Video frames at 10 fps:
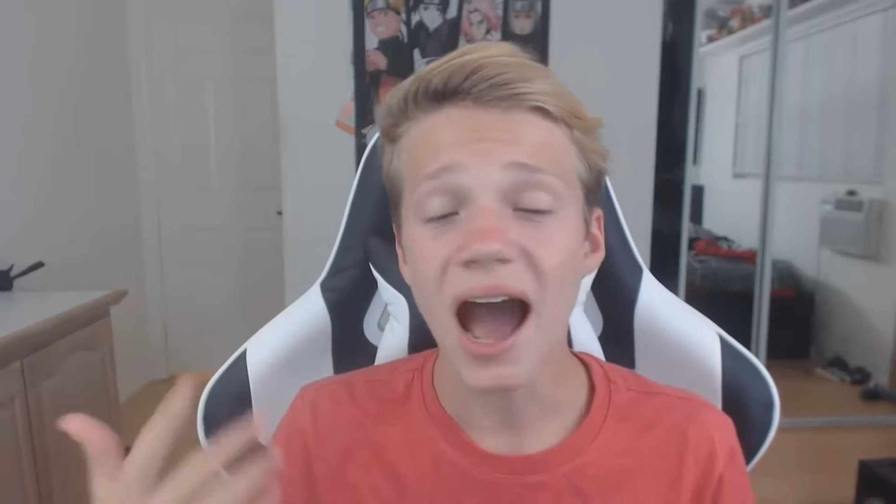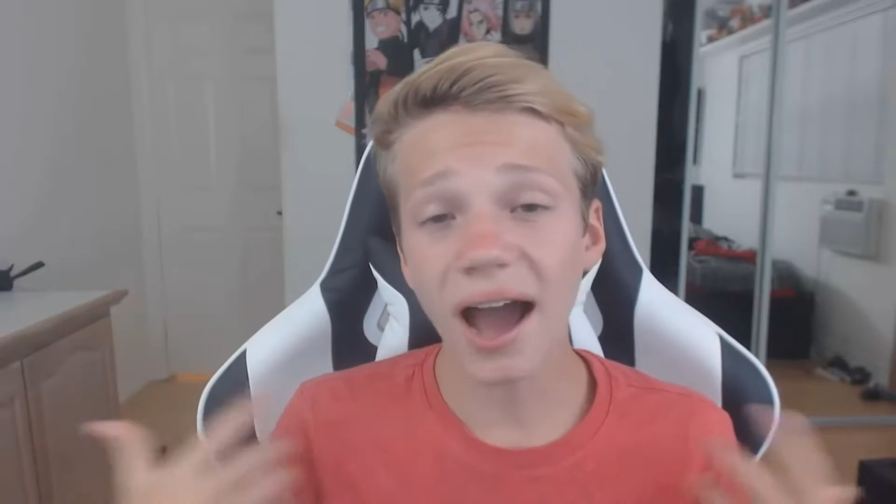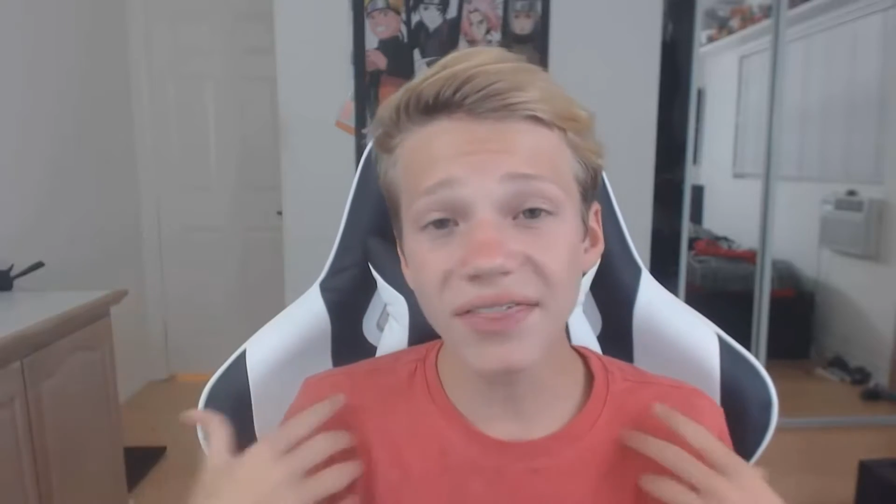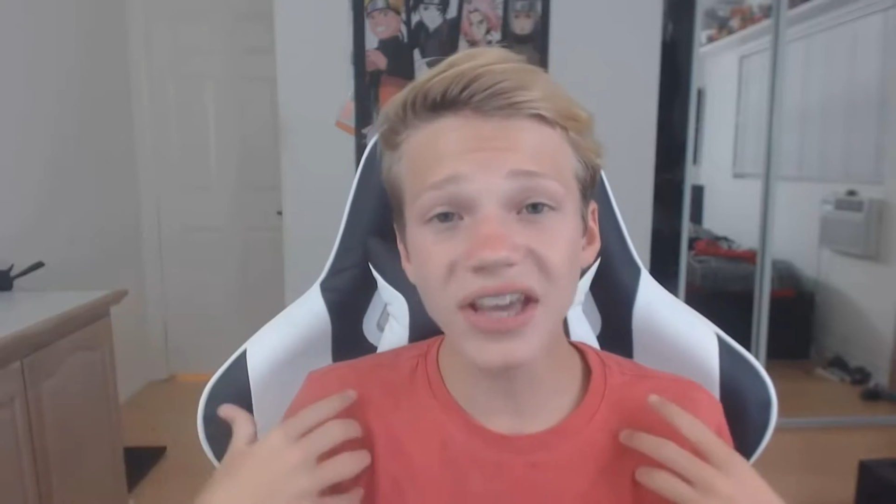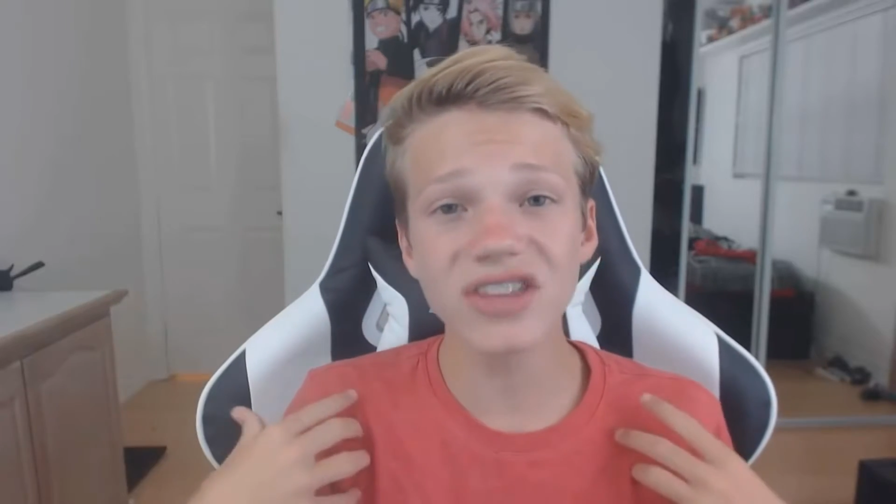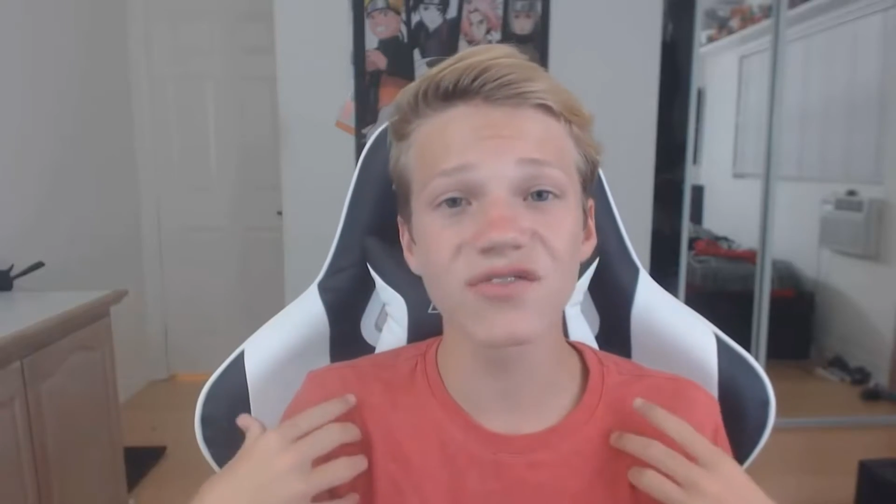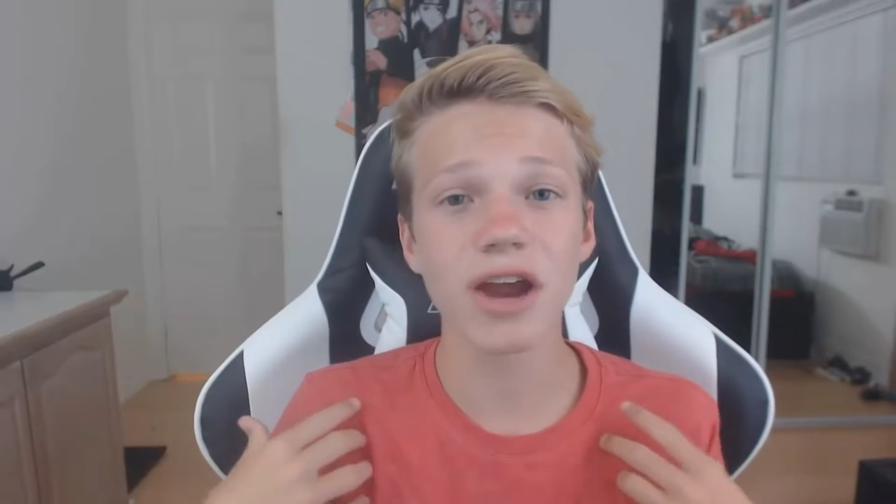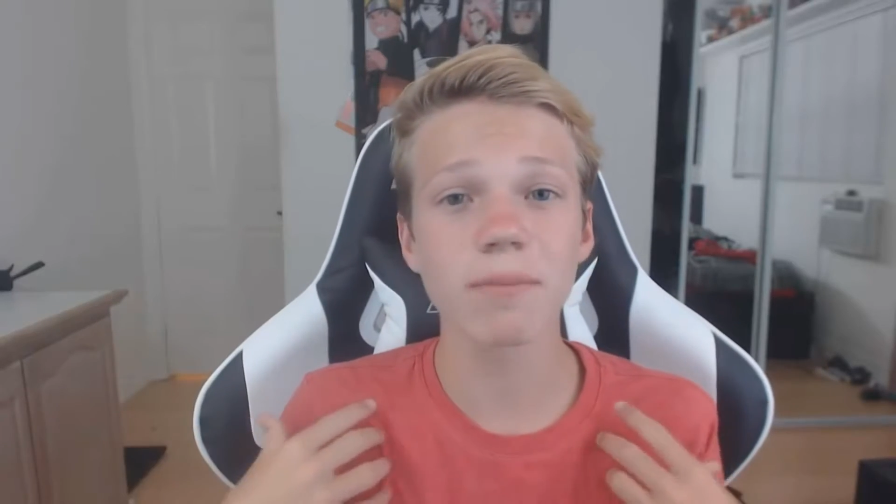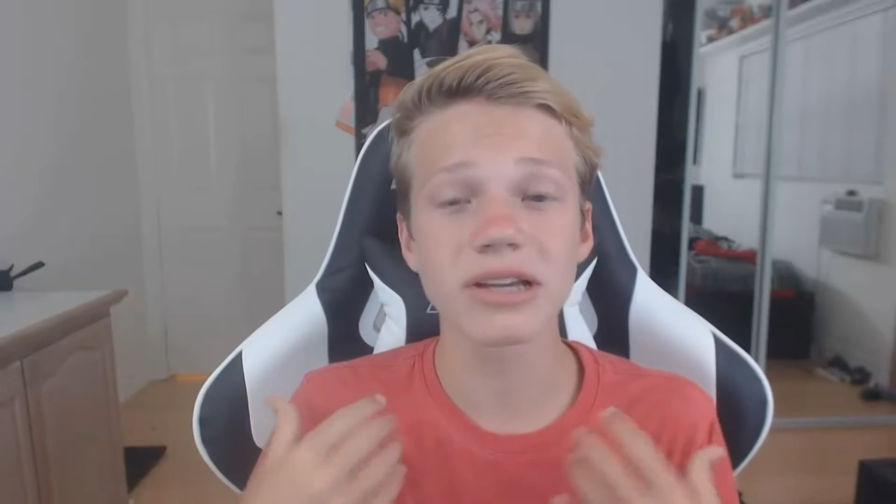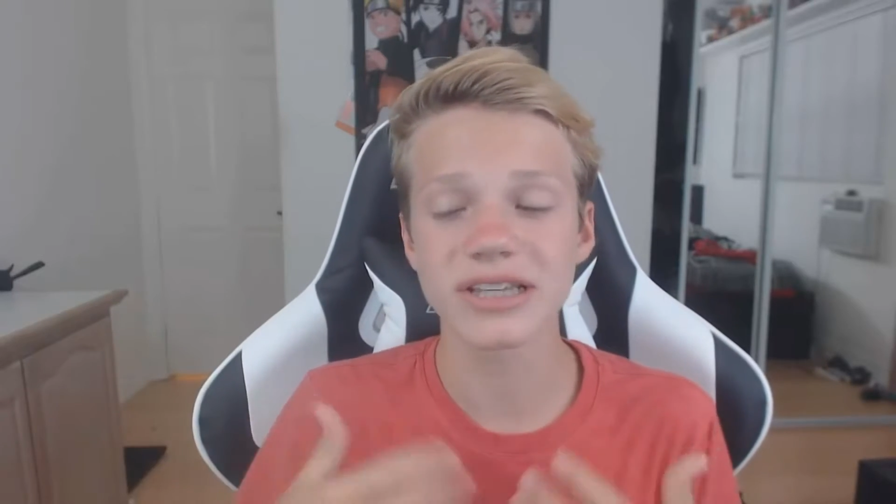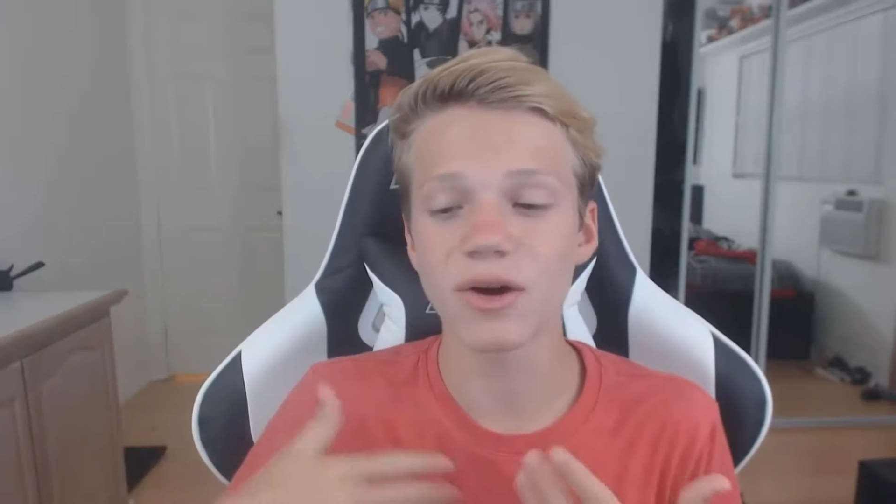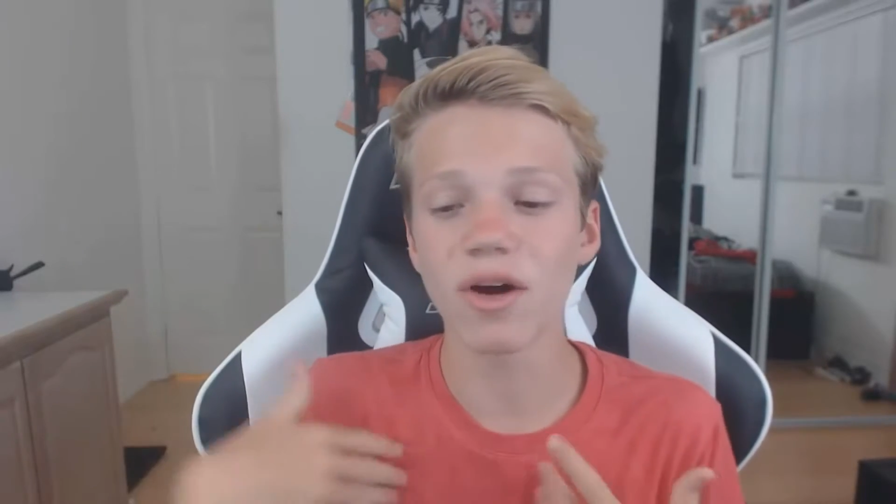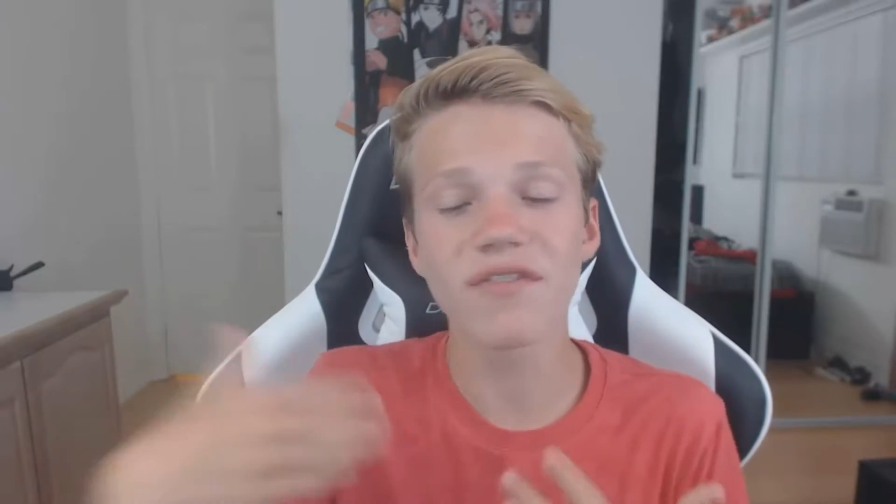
I think it's fair because, you know,